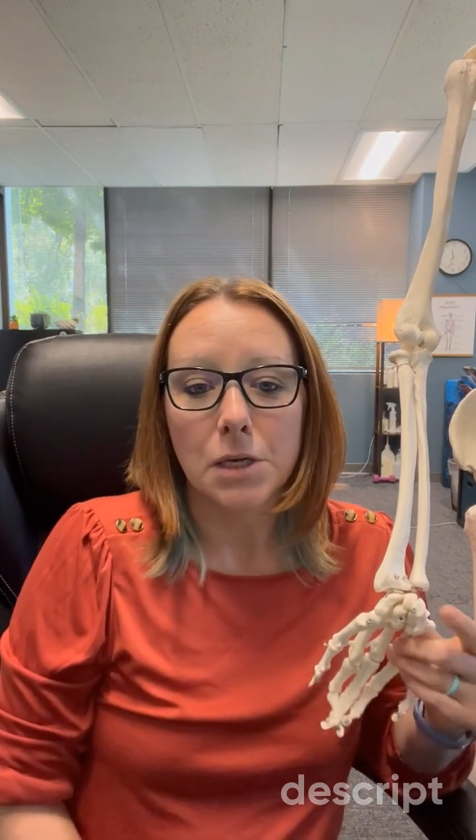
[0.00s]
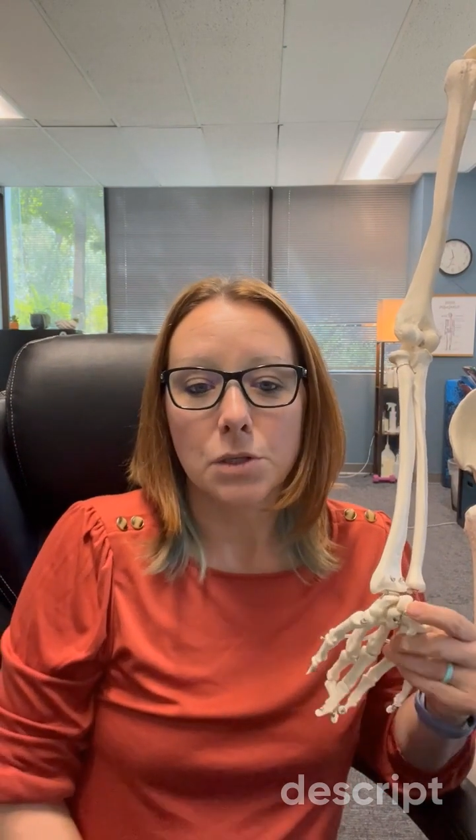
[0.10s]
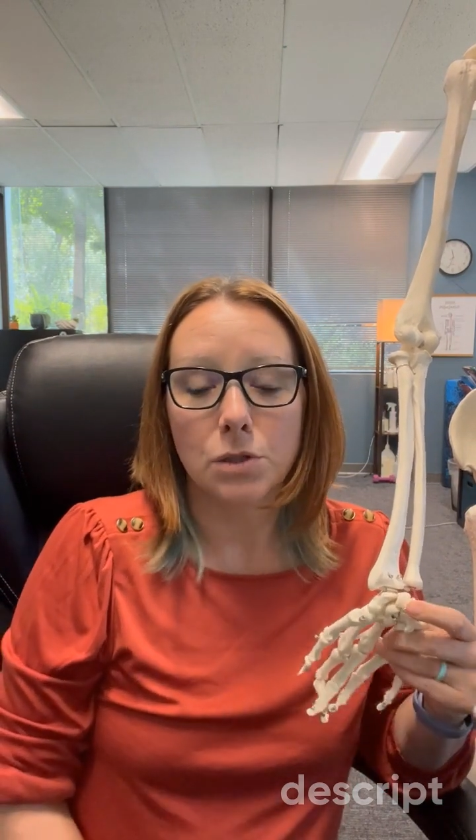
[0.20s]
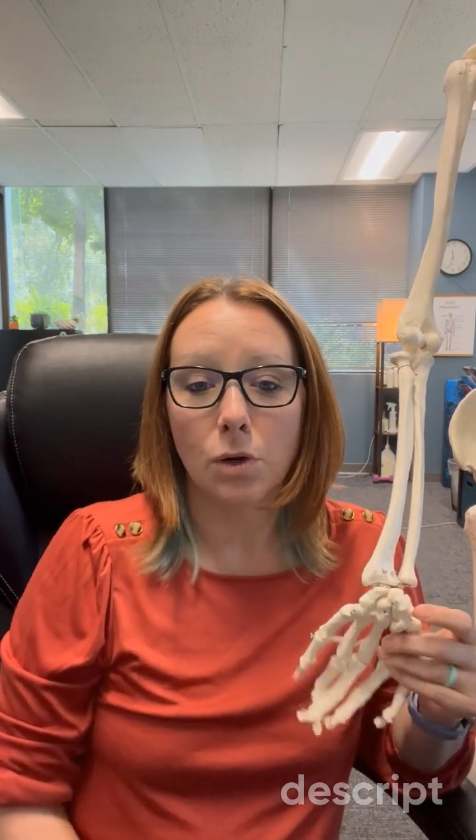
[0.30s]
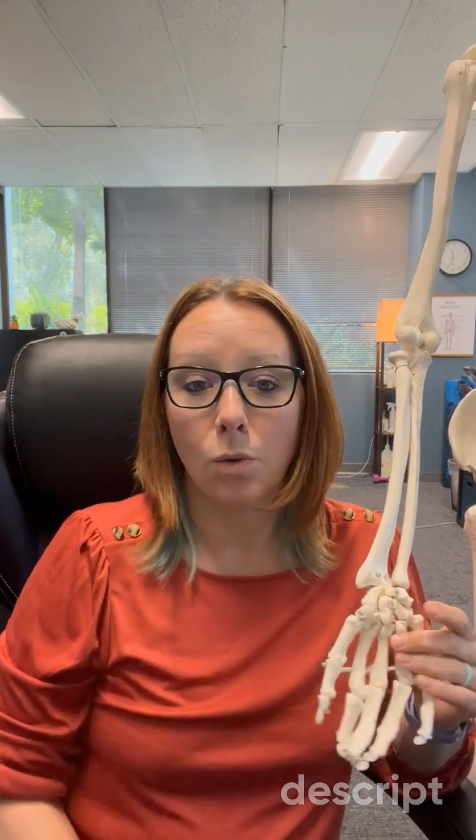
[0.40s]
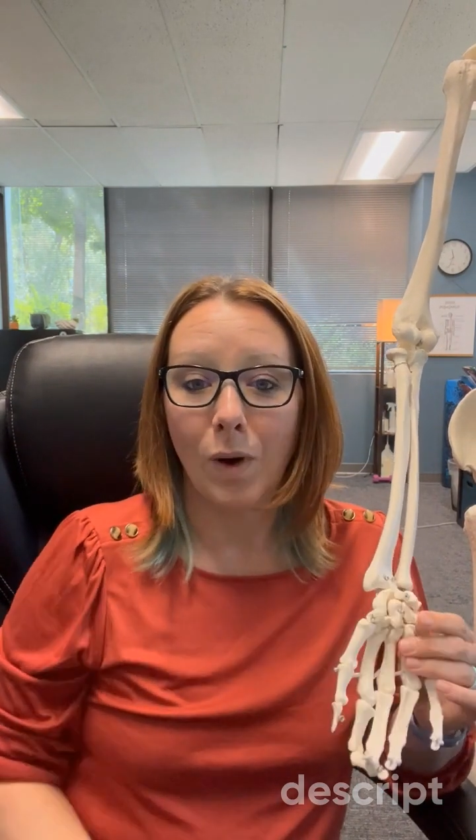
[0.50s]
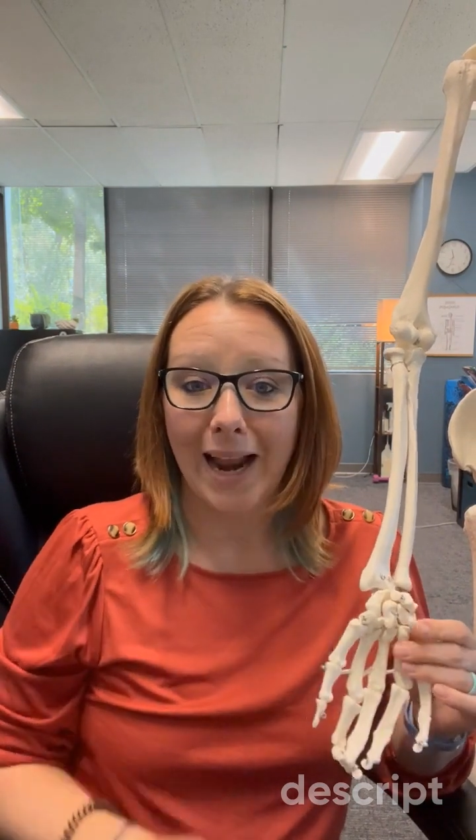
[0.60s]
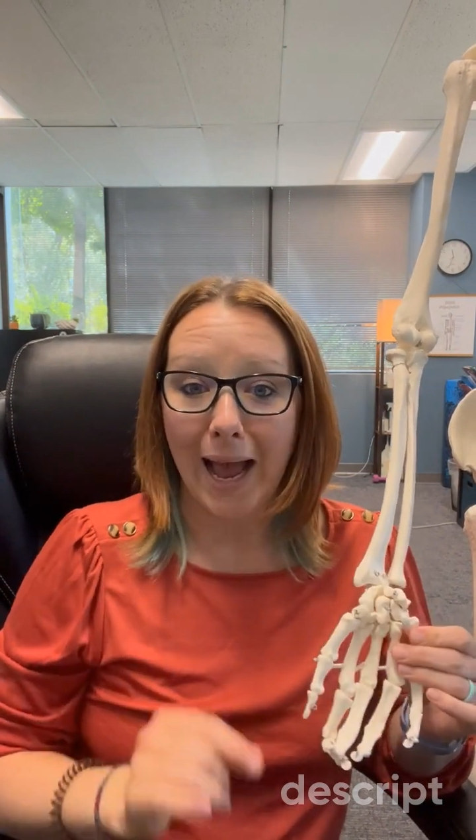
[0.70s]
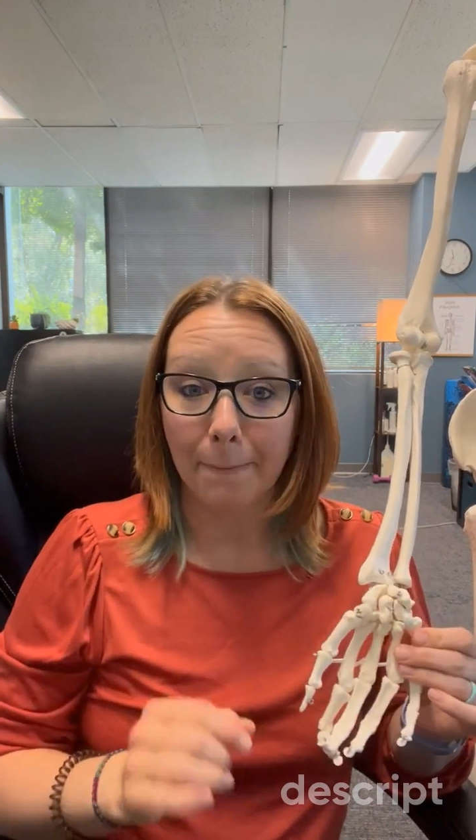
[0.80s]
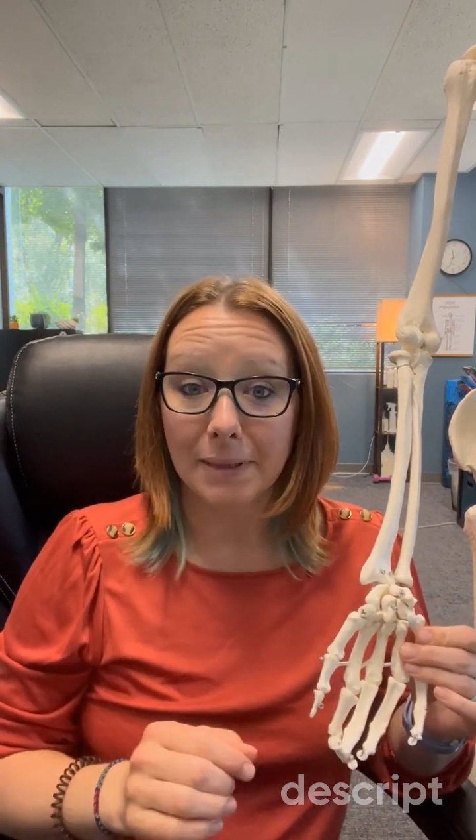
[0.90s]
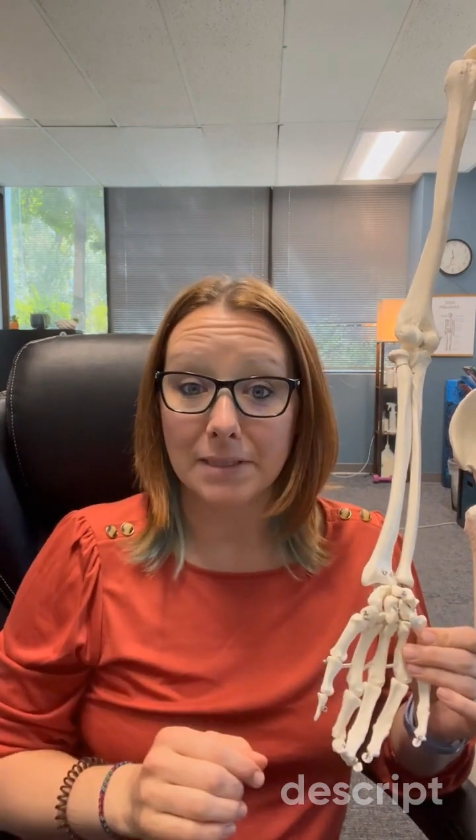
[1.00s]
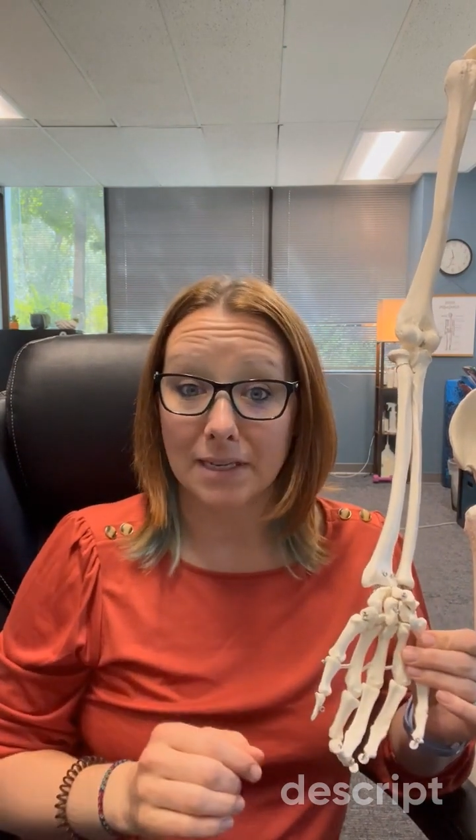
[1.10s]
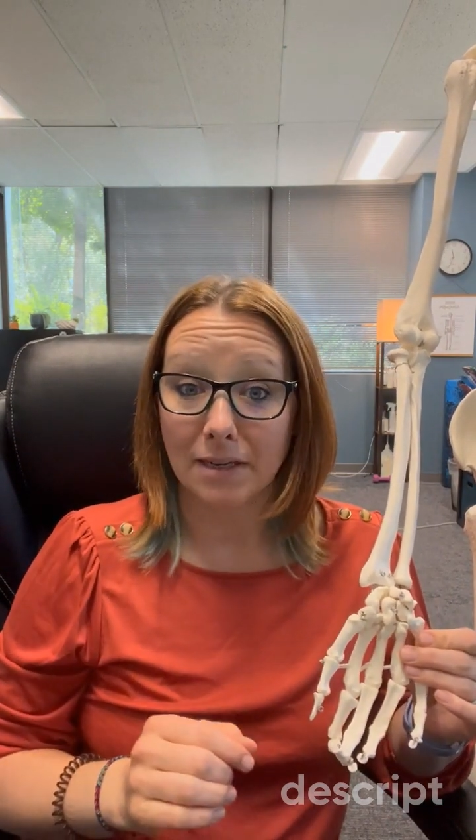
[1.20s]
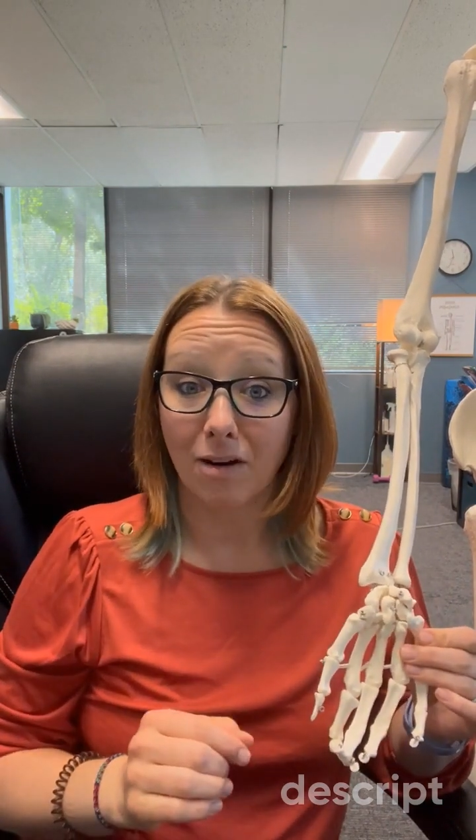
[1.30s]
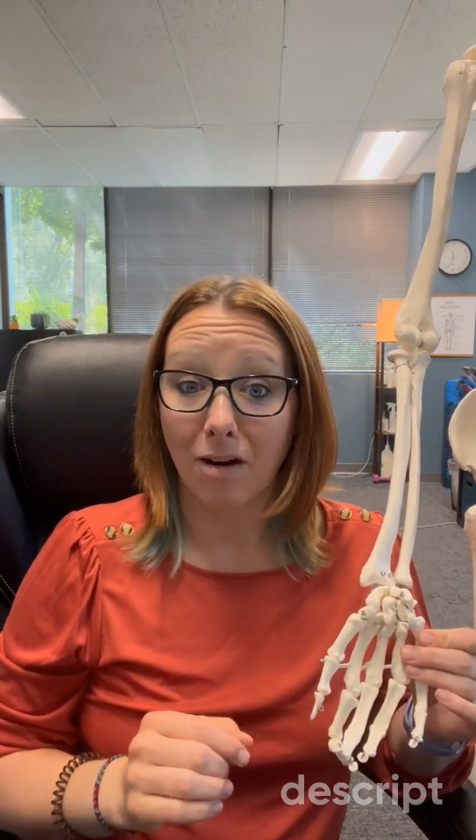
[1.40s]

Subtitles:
So what happens in